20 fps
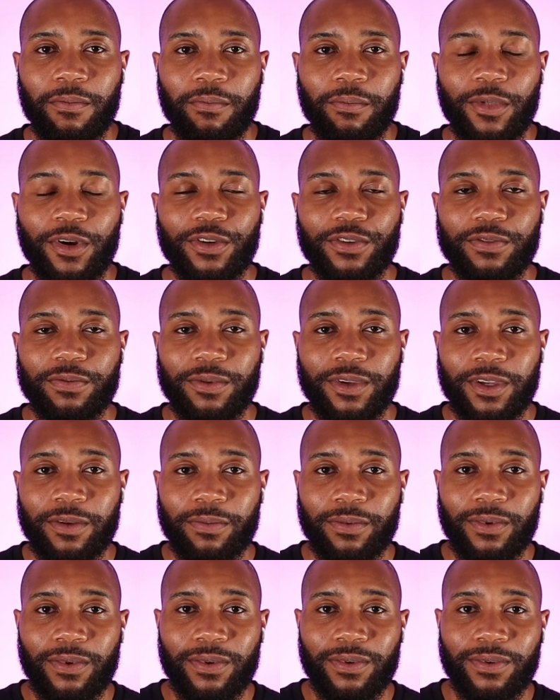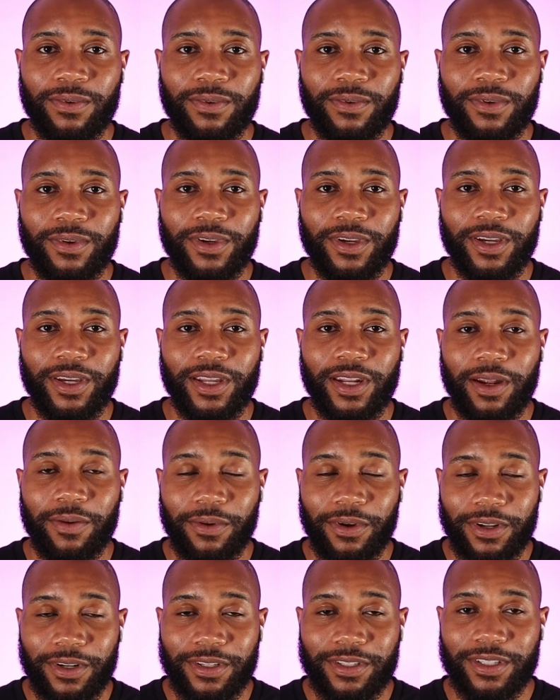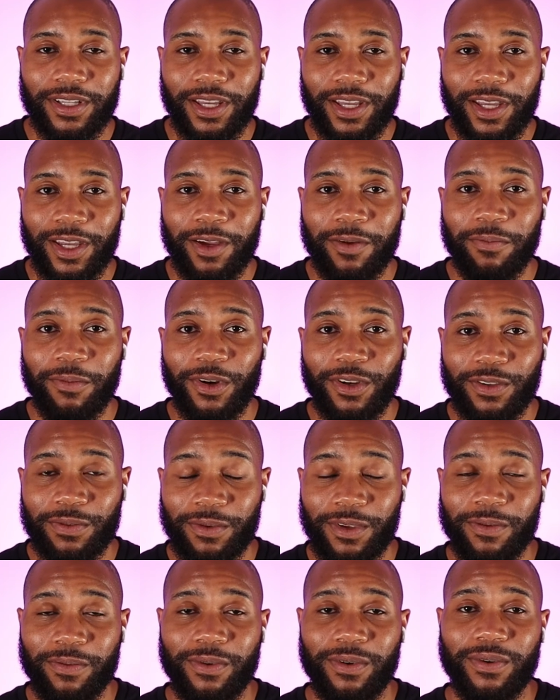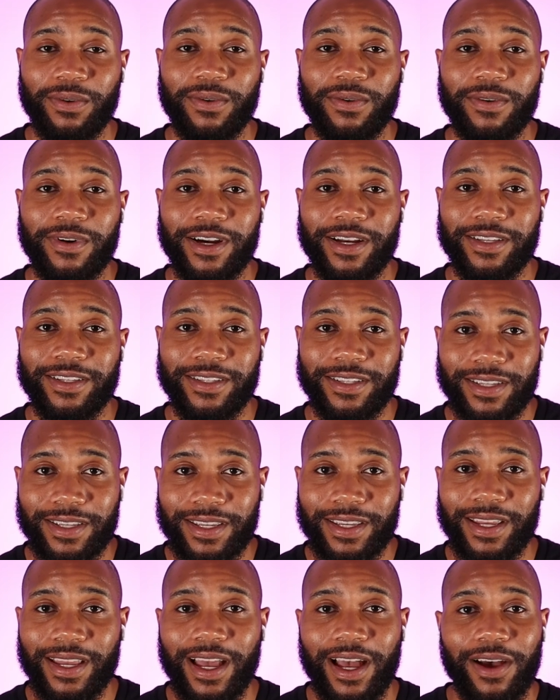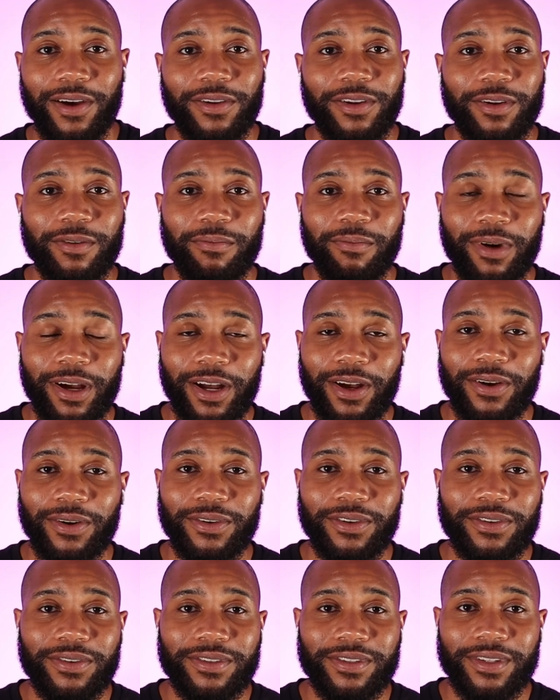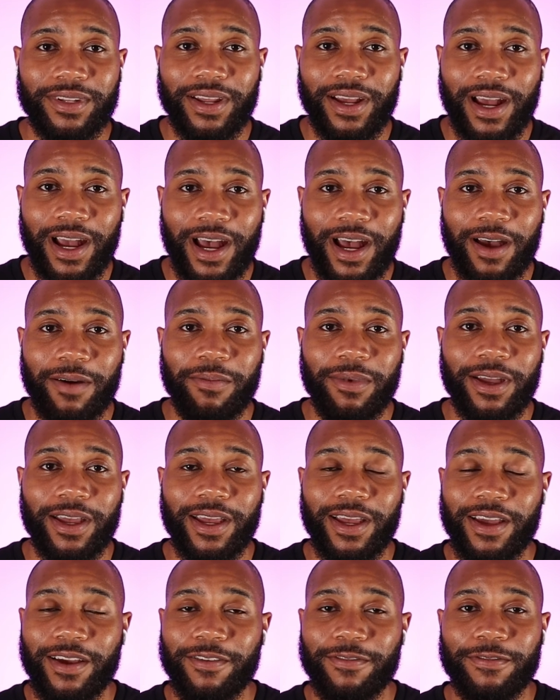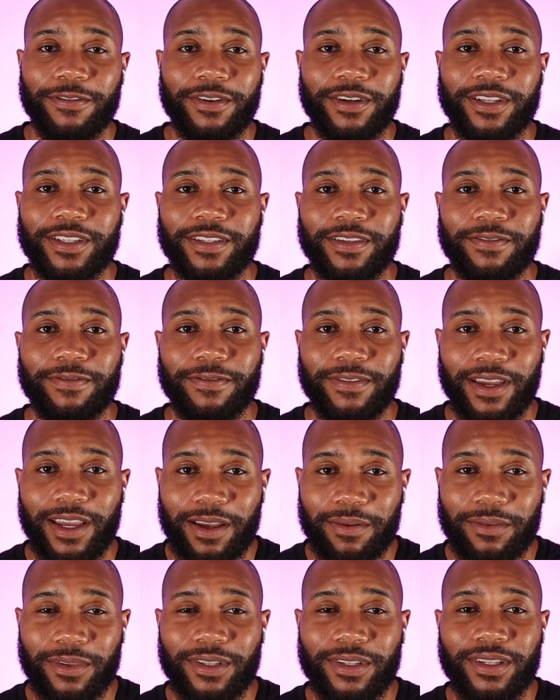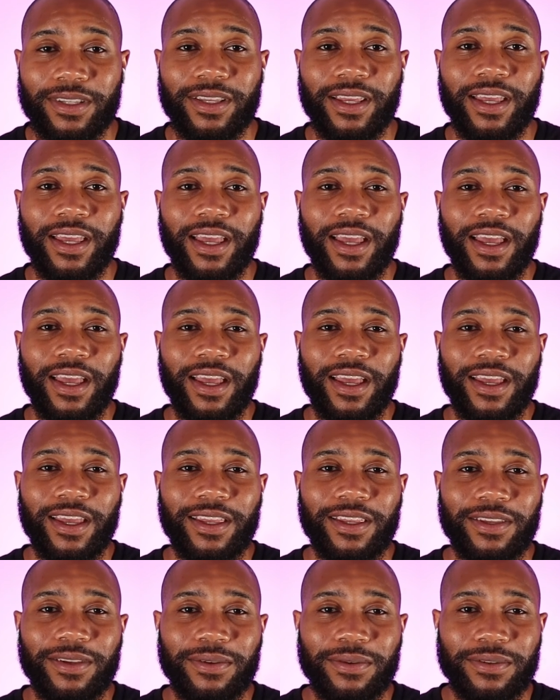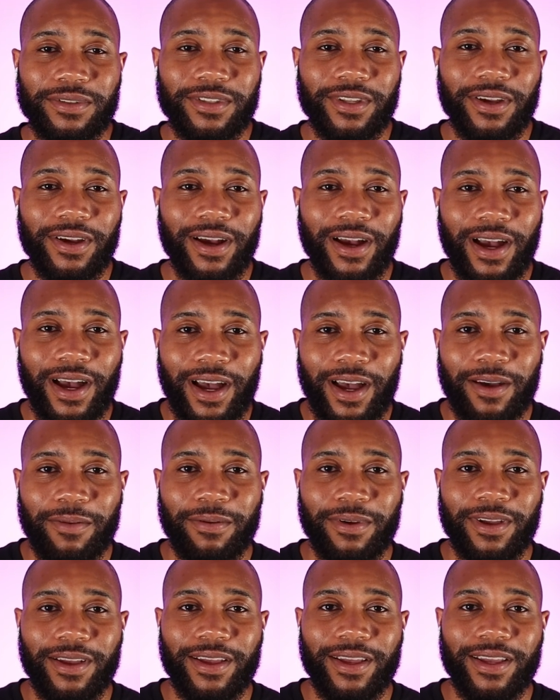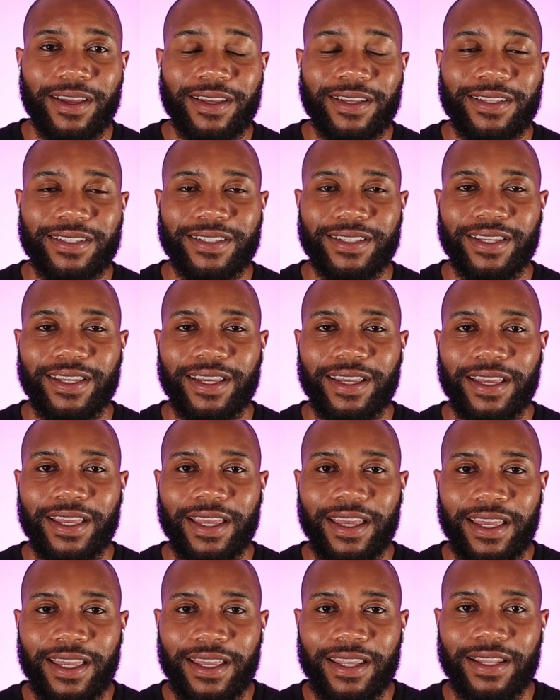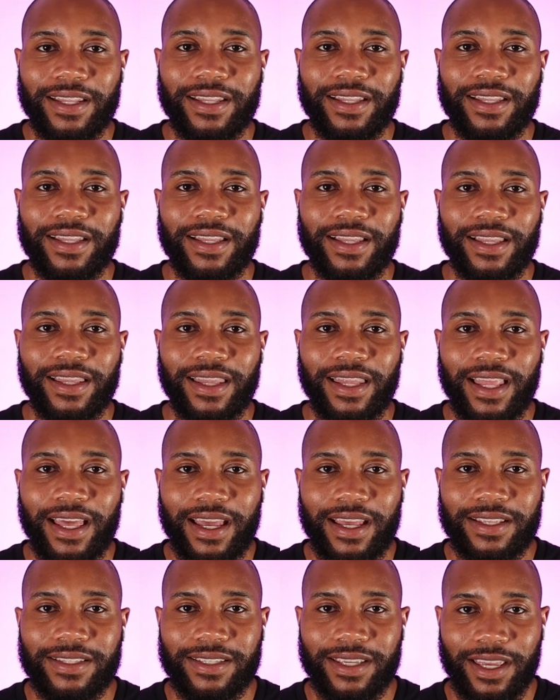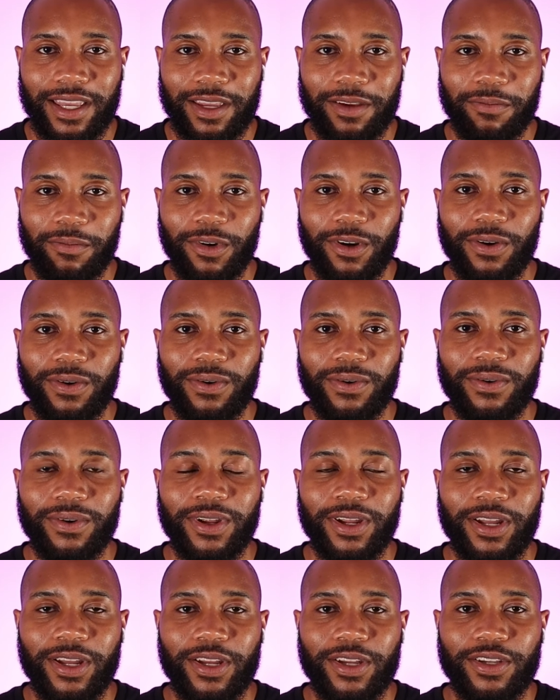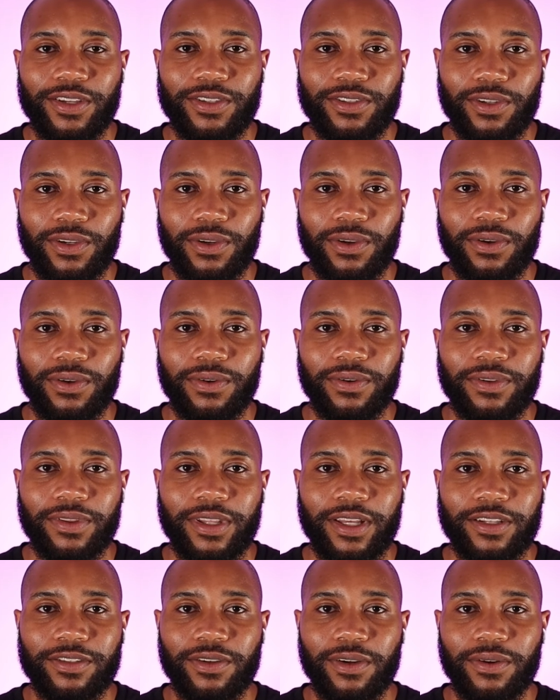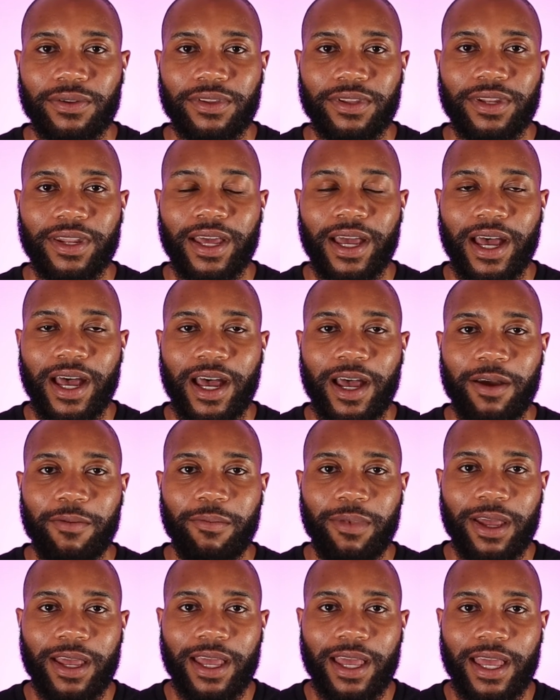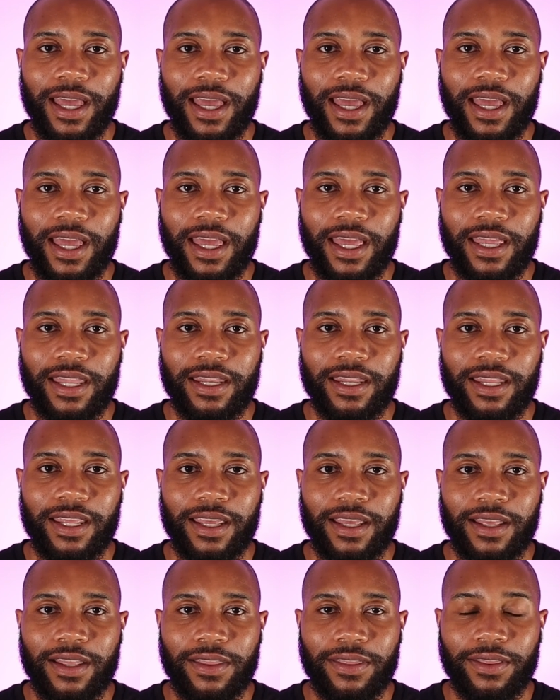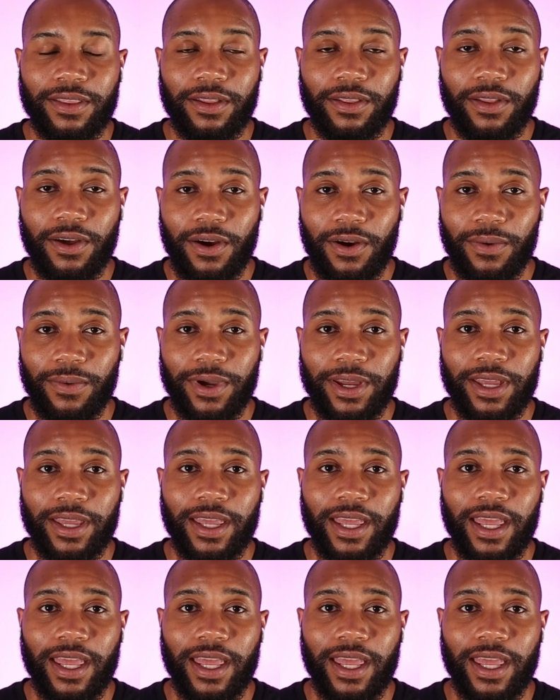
most people, and I'm gonna say most people who I see out and about using their iPad, friends and family, use their iPads in landscape mode. So that's holding the iPad the long way.